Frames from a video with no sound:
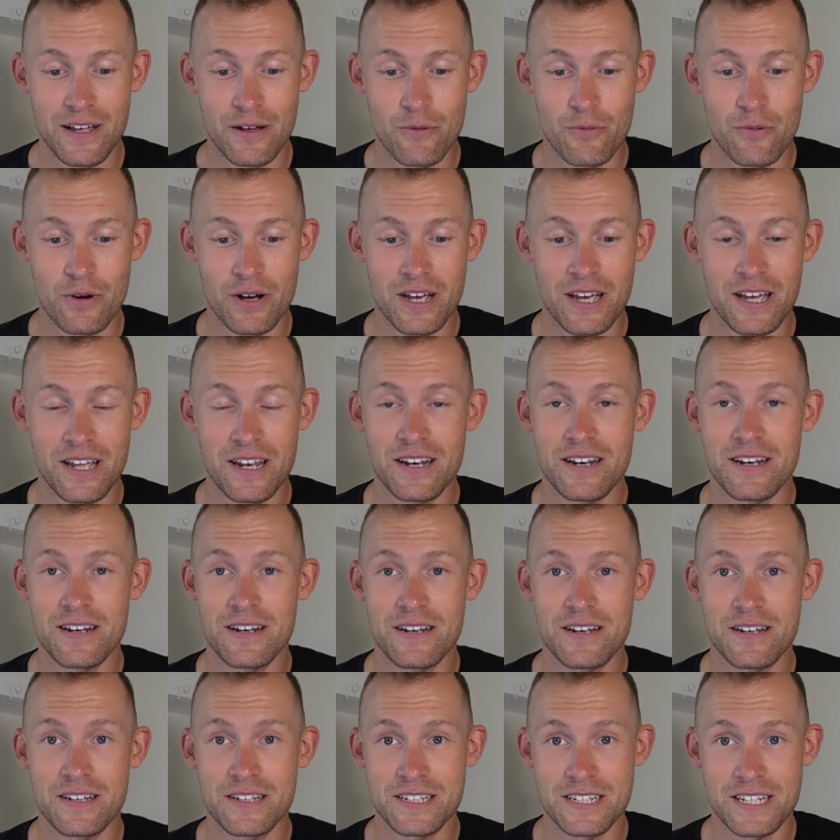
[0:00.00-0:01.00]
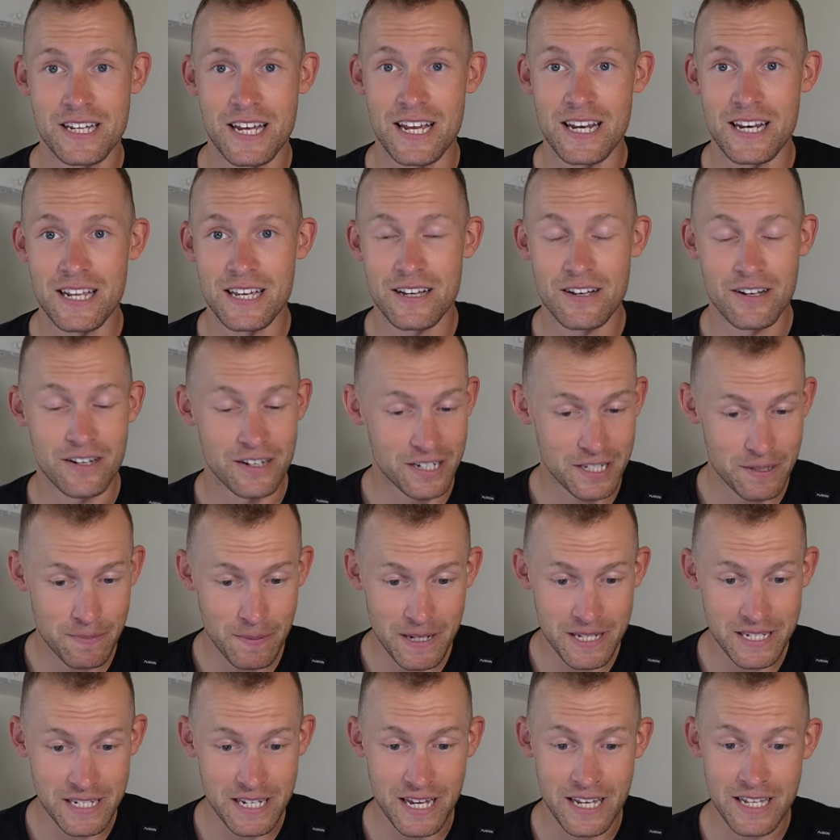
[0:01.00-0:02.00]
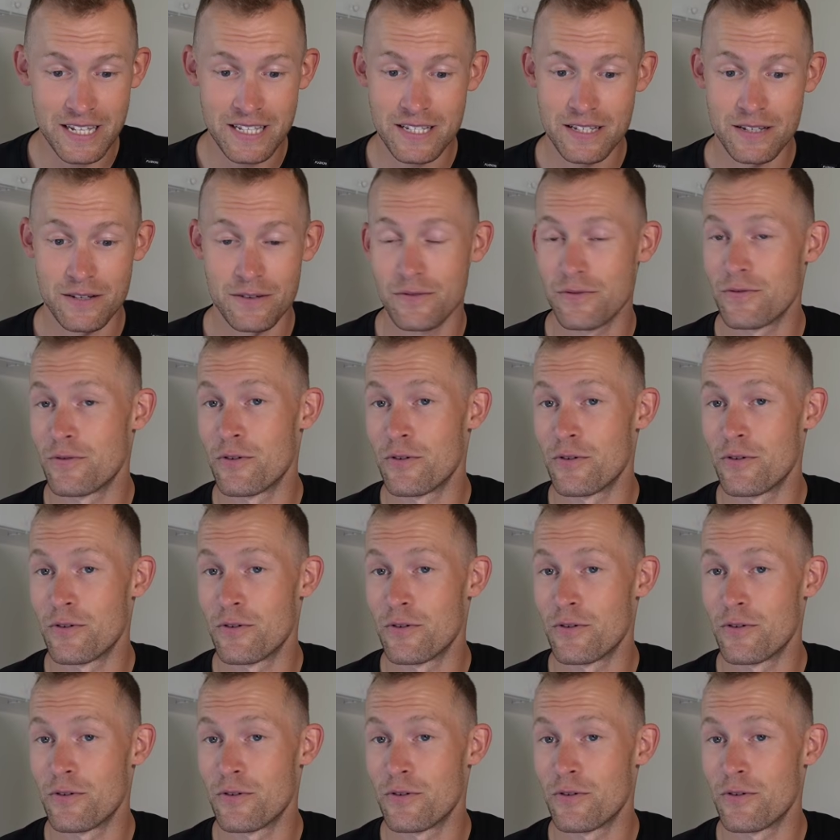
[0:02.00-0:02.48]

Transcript: When skating on the speed skates,